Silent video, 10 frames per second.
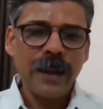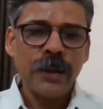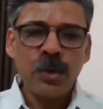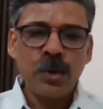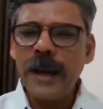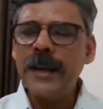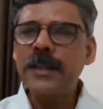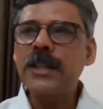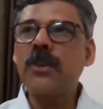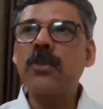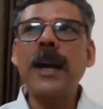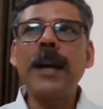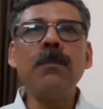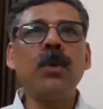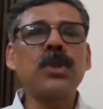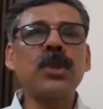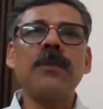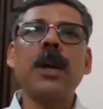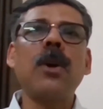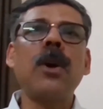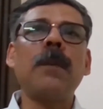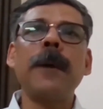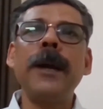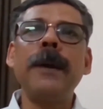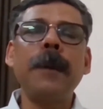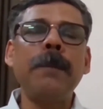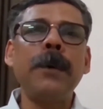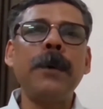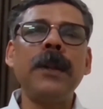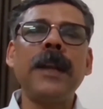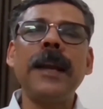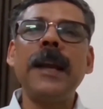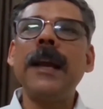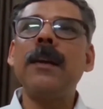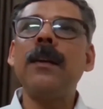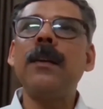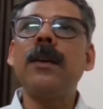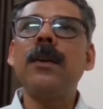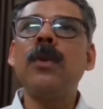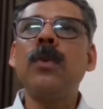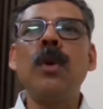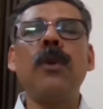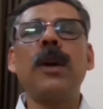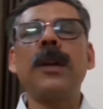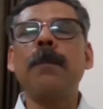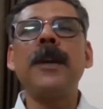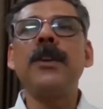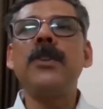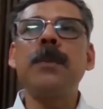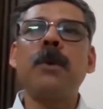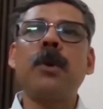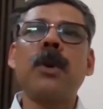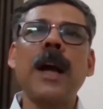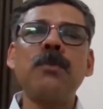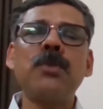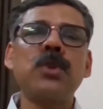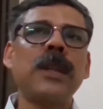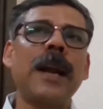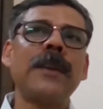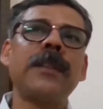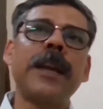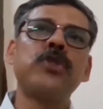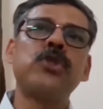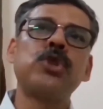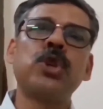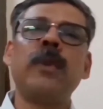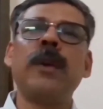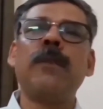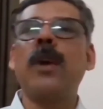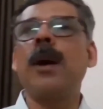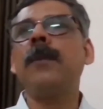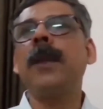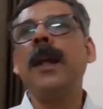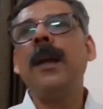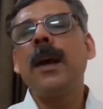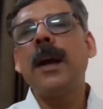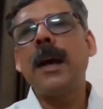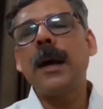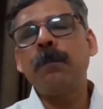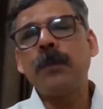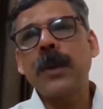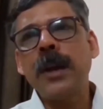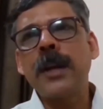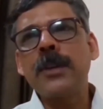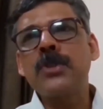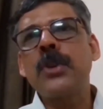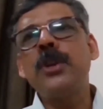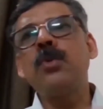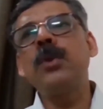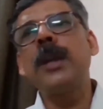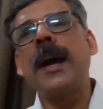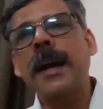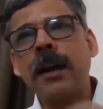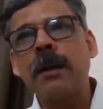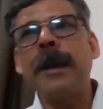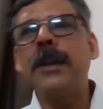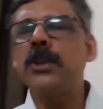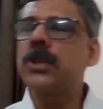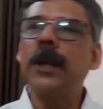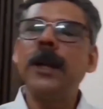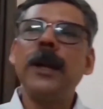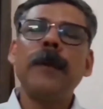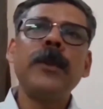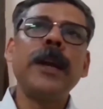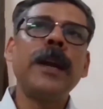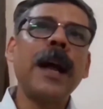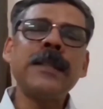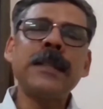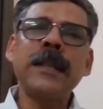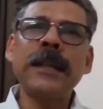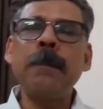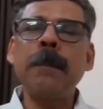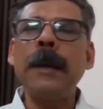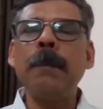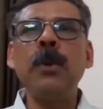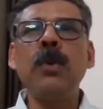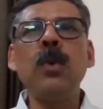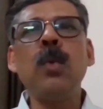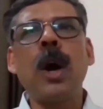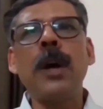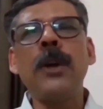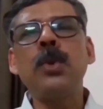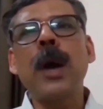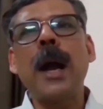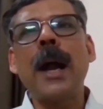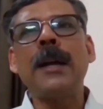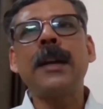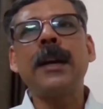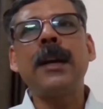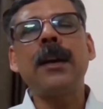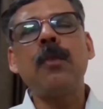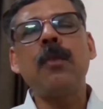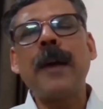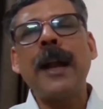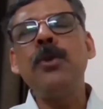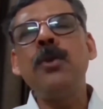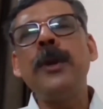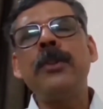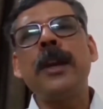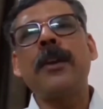Today, it's a trend. Most of the corporate people, they go for the PhD program so that they can switch over from industry to the academics. There are certain people who want to add the value in their